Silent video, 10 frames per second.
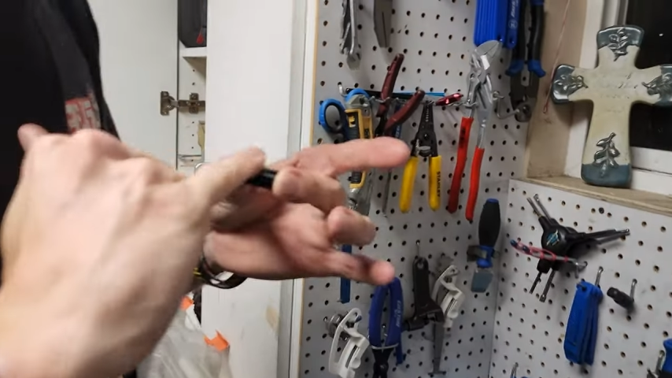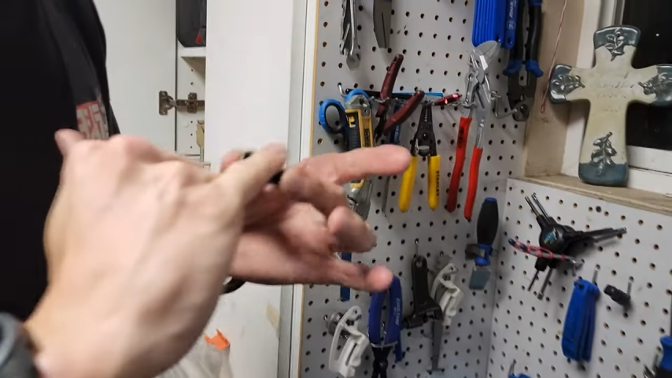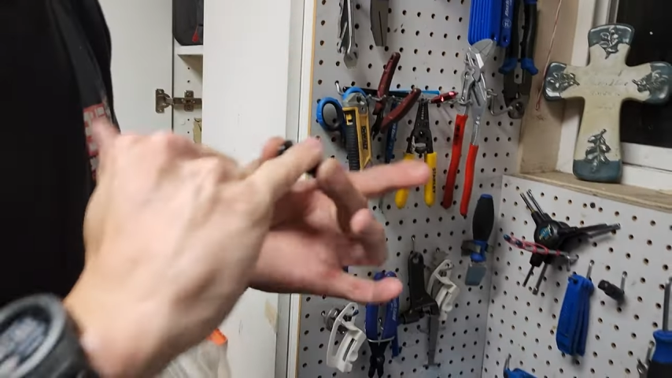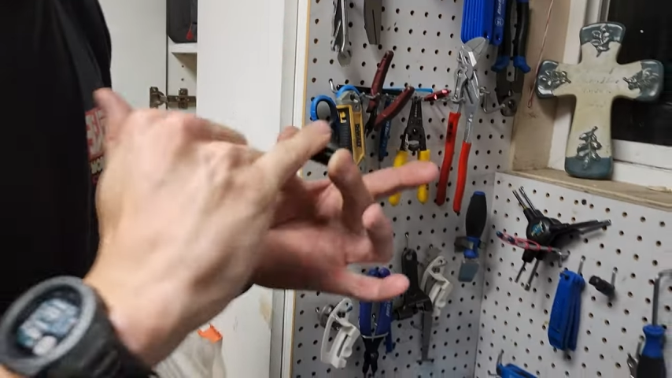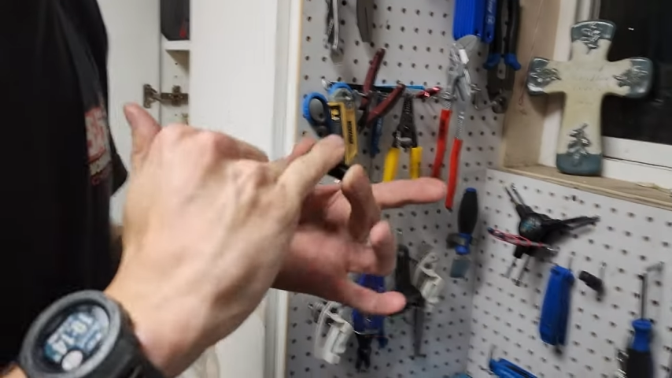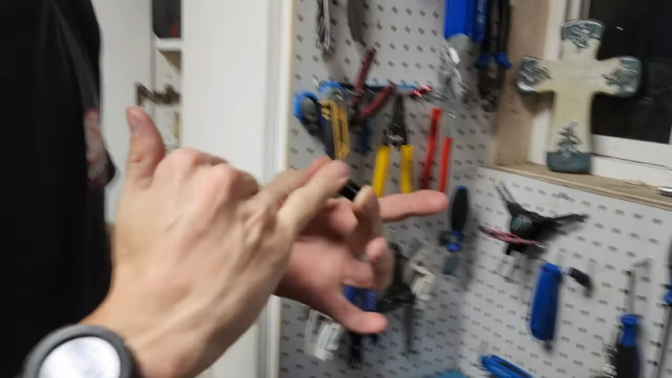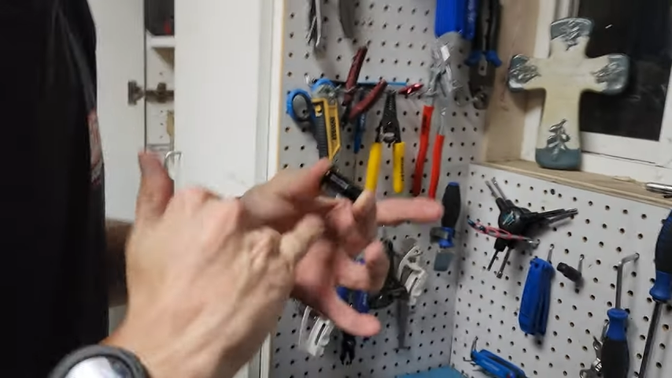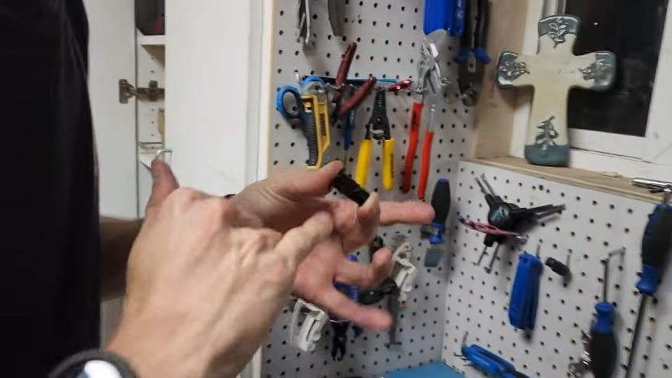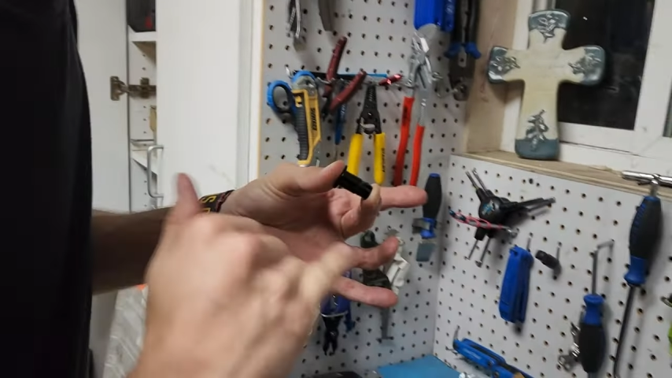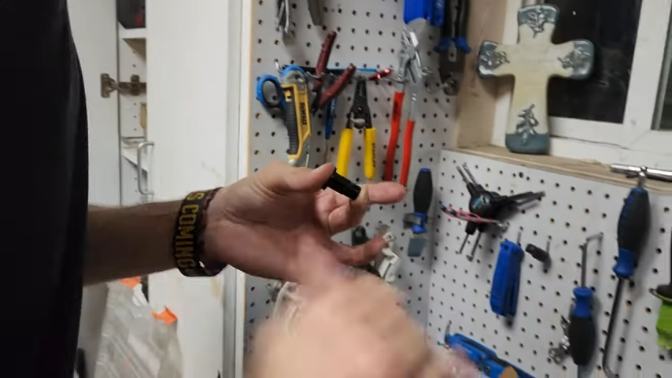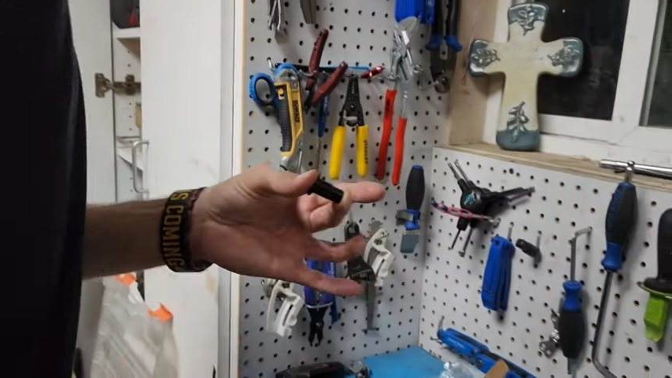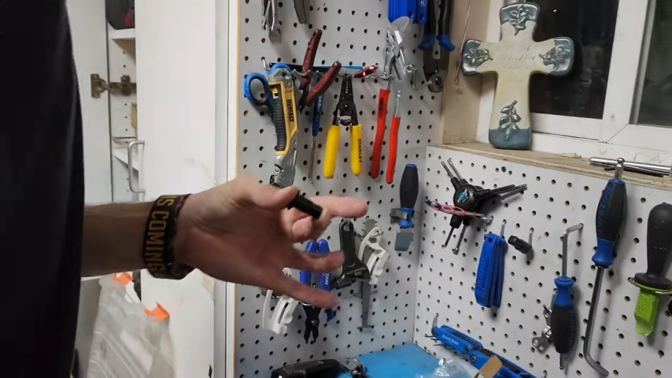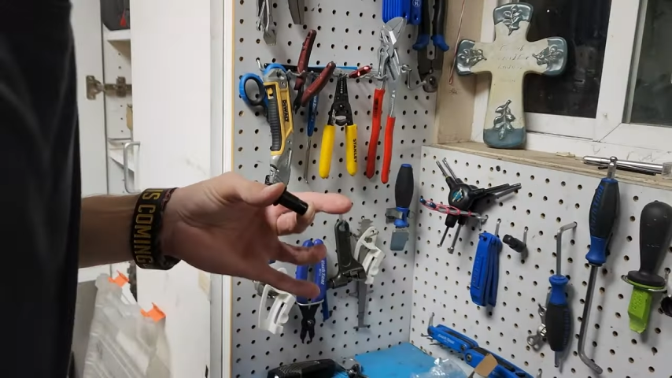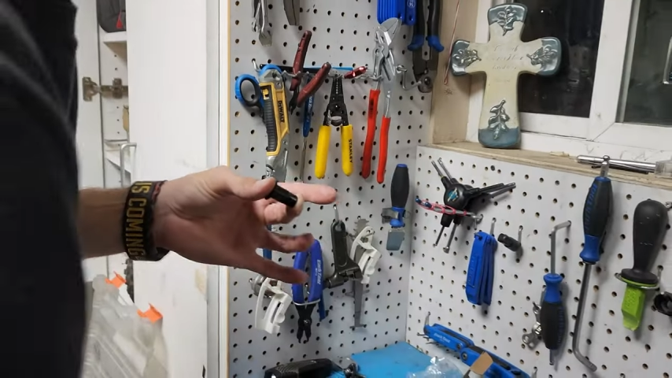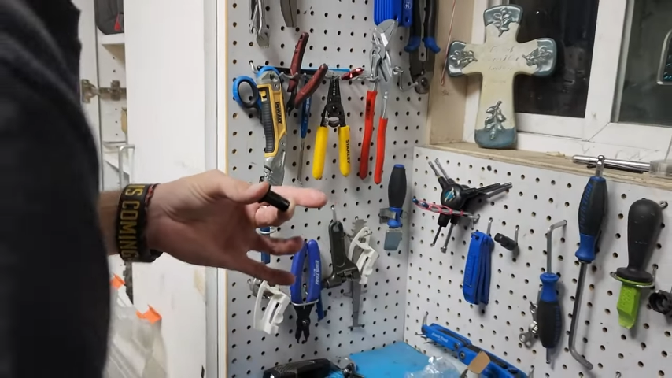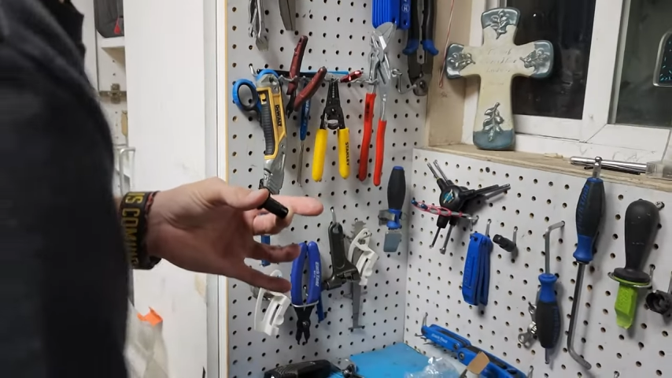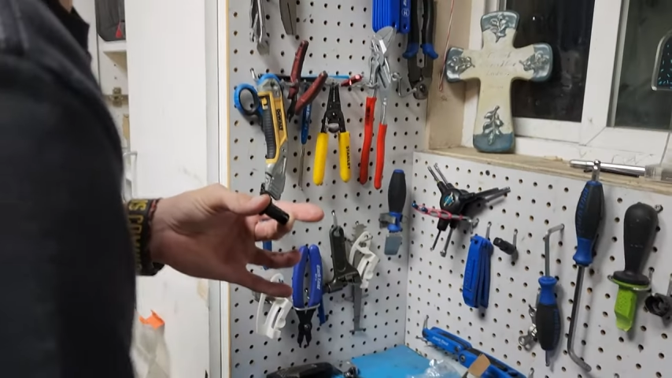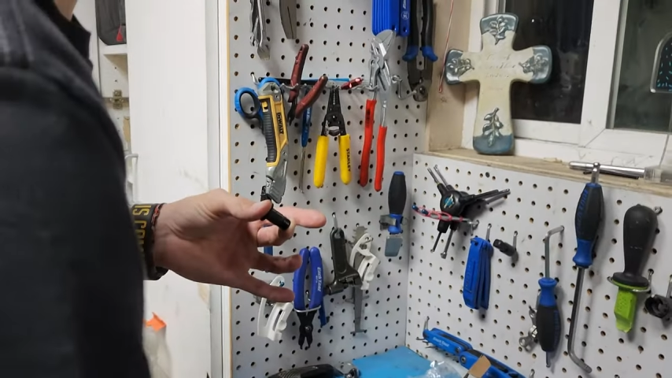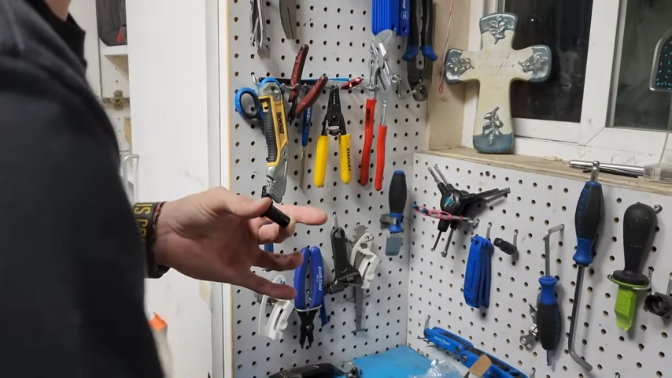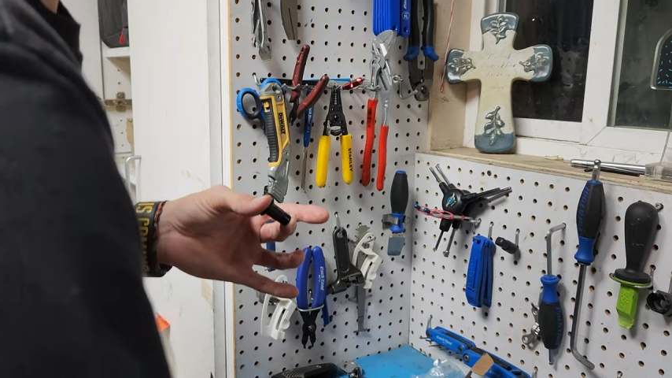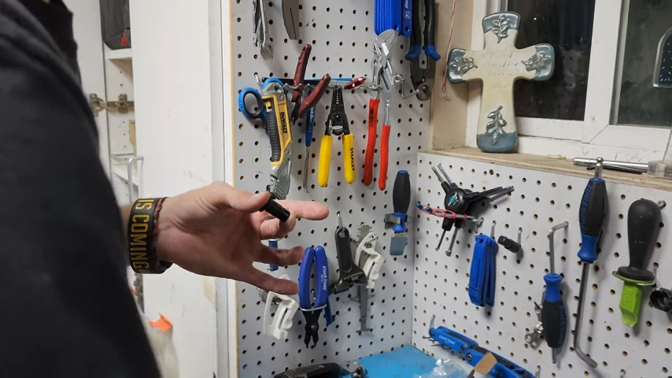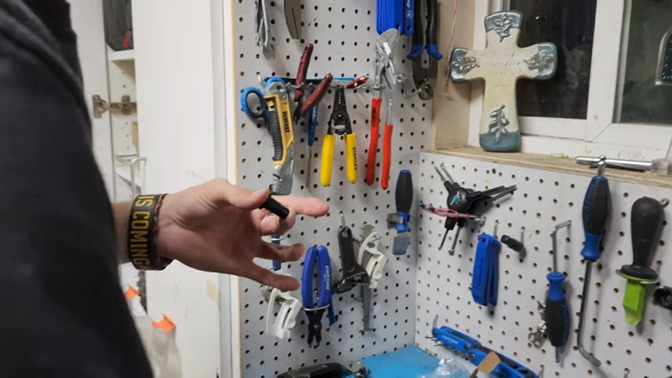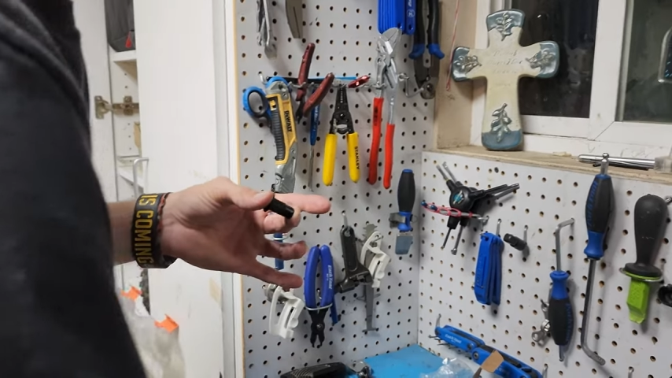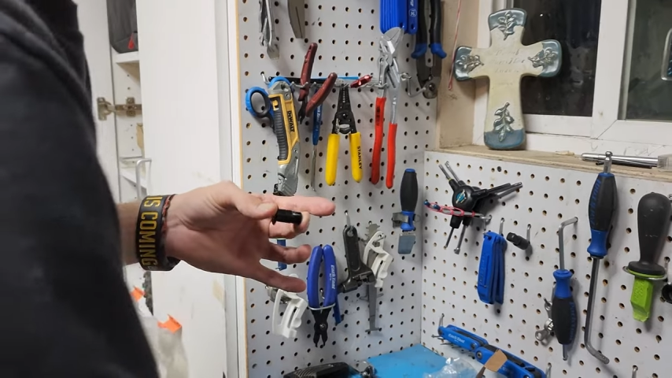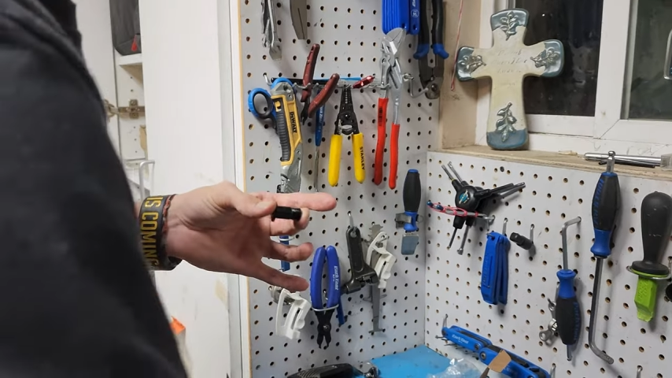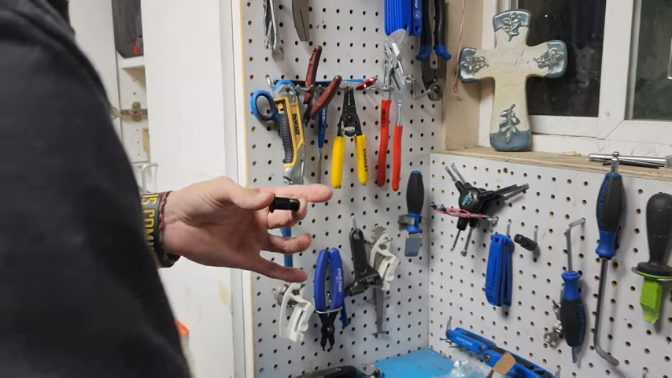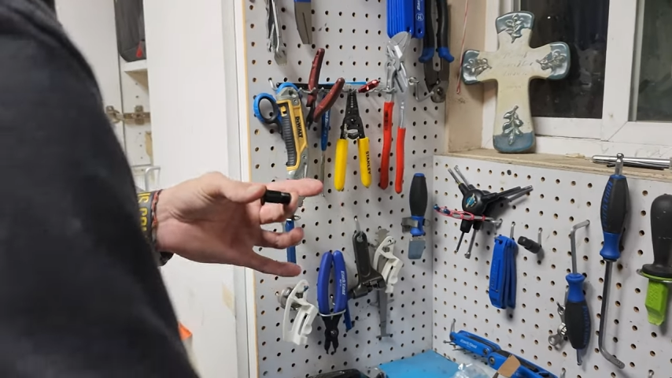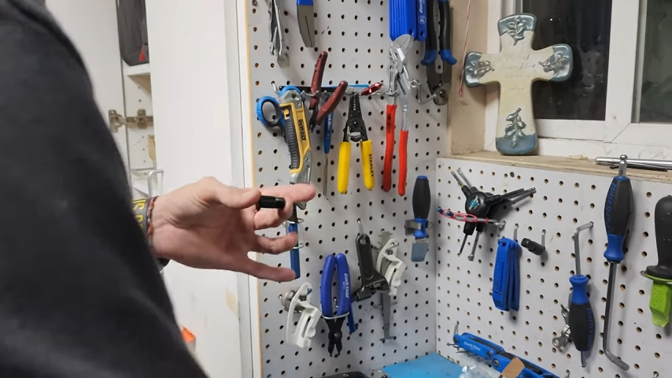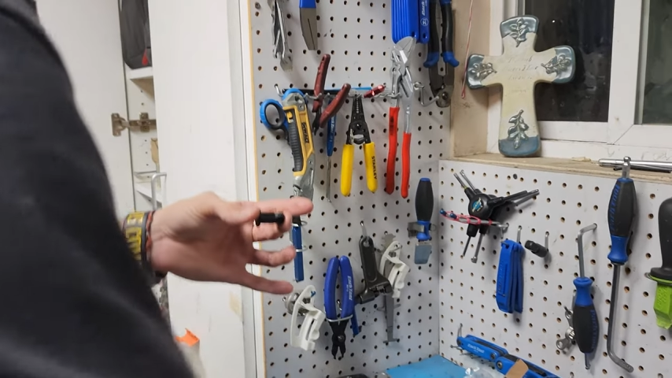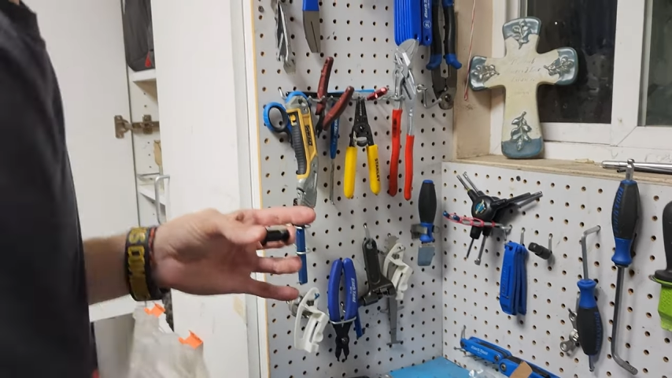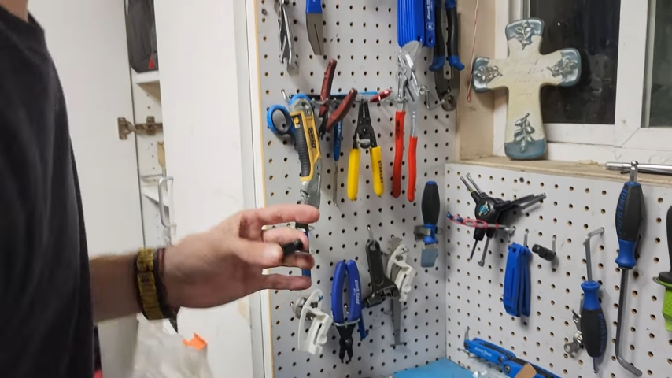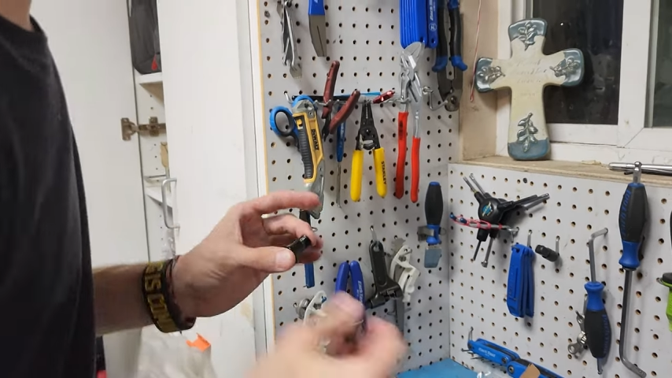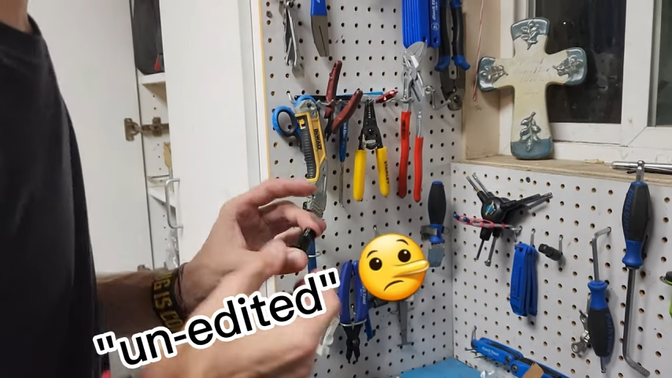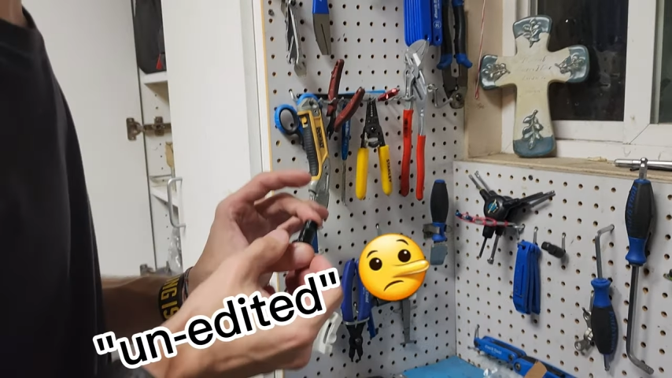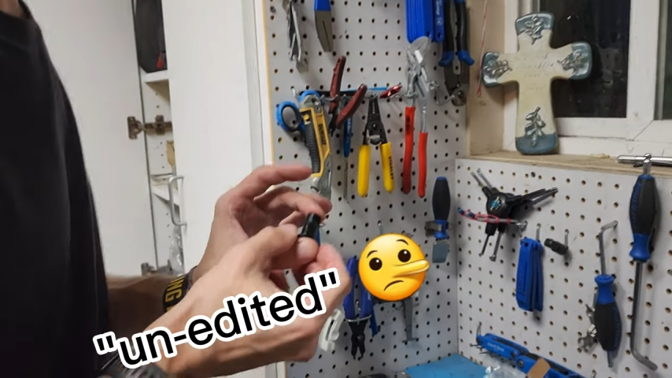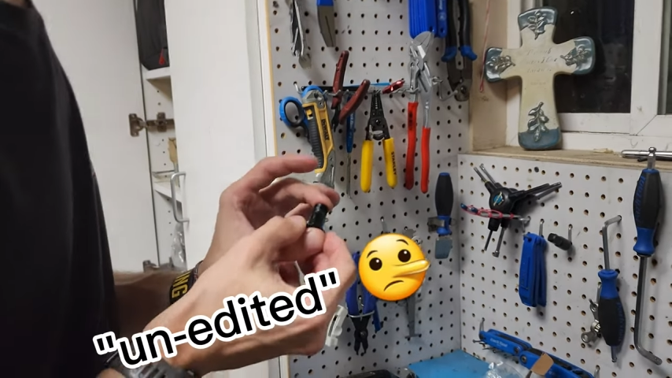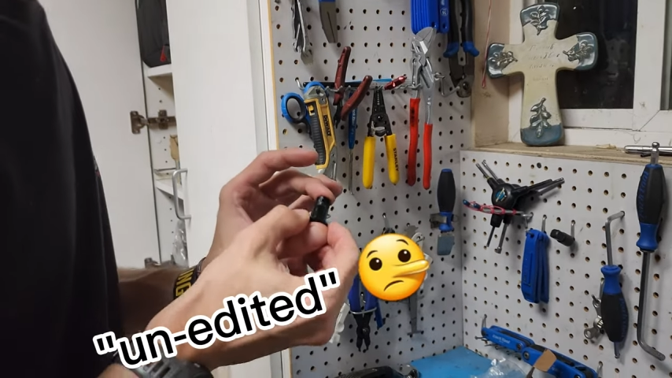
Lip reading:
(no speaker visible)